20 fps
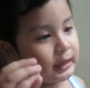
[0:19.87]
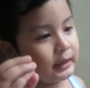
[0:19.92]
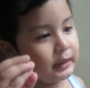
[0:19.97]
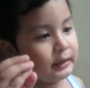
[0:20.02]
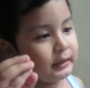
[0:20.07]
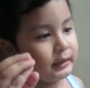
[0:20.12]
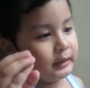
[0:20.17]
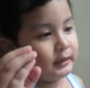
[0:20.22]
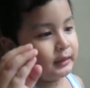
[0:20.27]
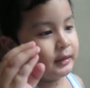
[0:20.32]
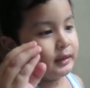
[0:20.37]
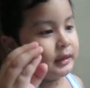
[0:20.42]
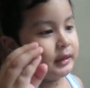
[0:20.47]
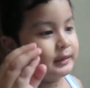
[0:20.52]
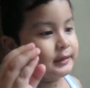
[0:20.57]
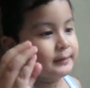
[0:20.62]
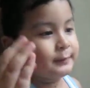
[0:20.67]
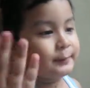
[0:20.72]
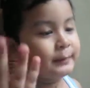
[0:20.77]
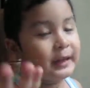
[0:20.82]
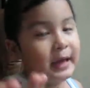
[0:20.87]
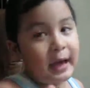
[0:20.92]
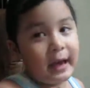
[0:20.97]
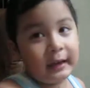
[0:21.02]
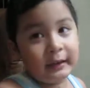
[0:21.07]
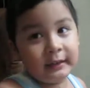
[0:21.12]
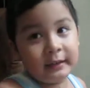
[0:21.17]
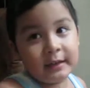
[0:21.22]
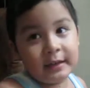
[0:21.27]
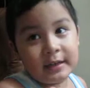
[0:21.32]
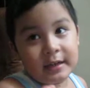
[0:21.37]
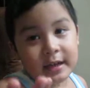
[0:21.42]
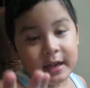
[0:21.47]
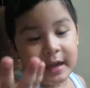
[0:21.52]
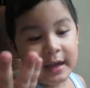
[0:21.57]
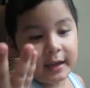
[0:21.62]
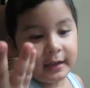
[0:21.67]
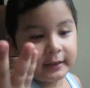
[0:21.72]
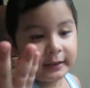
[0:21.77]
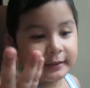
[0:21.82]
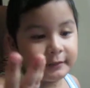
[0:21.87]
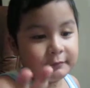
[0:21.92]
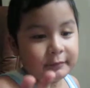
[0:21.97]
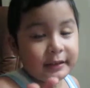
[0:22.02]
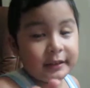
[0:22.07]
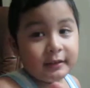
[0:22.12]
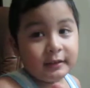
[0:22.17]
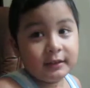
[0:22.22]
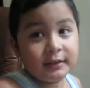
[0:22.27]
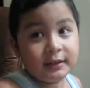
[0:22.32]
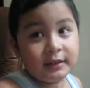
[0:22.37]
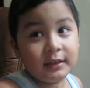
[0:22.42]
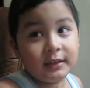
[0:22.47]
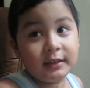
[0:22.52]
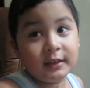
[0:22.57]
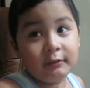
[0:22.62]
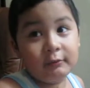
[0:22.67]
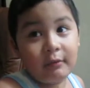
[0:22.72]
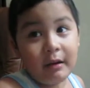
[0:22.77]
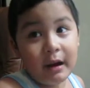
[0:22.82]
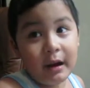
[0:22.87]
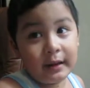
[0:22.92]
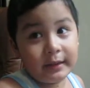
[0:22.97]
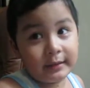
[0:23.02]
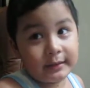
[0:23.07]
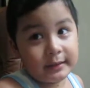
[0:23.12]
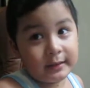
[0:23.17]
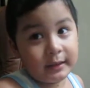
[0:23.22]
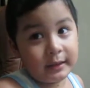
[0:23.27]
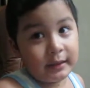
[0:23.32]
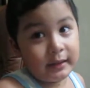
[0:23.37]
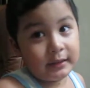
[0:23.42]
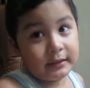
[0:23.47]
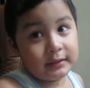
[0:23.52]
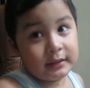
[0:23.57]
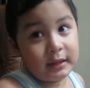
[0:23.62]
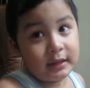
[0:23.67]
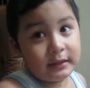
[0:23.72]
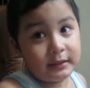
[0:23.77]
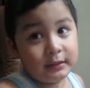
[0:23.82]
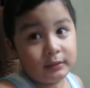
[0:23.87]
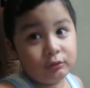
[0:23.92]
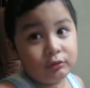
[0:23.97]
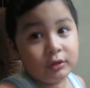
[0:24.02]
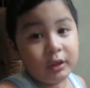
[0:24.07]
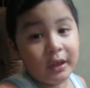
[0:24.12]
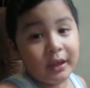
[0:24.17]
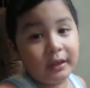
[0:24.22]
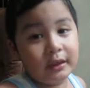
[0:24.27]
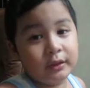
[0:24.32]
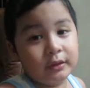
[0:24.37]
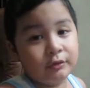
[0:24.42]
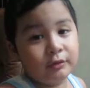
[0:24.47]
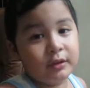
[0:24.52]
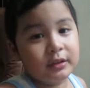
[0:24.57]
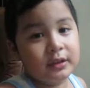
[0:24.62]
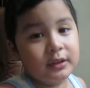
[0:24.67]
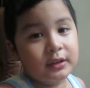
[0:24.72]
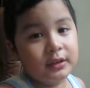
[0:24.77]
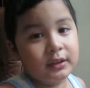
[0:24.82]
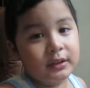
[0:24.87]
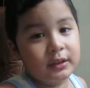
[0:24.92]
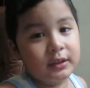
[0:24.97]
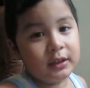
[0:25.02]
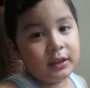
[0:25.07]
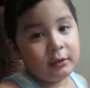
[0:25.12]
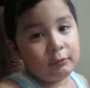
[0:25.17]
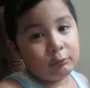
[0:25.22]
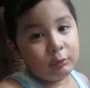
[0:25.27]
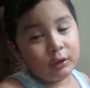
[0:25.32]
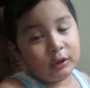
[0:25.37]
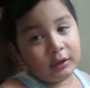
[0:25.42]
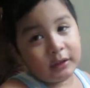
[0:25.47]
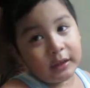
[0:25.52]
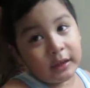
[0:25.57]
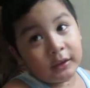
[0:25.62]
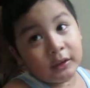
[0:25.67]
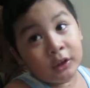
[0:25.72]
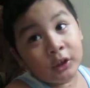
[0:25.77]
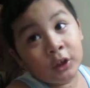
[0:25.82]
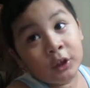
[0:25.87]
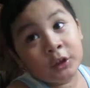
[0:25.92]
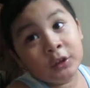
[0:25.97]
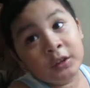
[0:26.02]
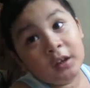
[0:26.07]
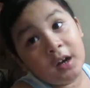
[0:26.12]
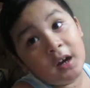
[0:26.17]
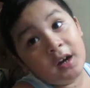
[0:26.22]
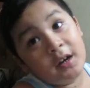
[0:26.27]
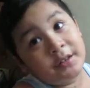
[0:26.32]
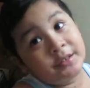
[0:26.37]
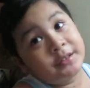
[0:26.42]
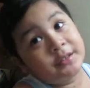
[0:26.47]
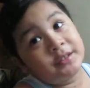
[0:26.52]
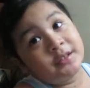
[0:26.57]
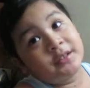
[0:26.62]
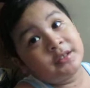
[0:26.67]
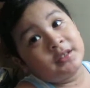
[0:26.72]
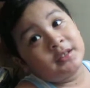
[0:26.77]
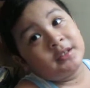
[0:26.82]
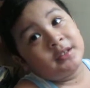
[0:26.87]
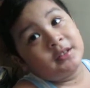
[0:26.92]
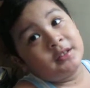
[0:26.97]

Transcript: and it's black, and we see the white things, and those electricity can hurt us.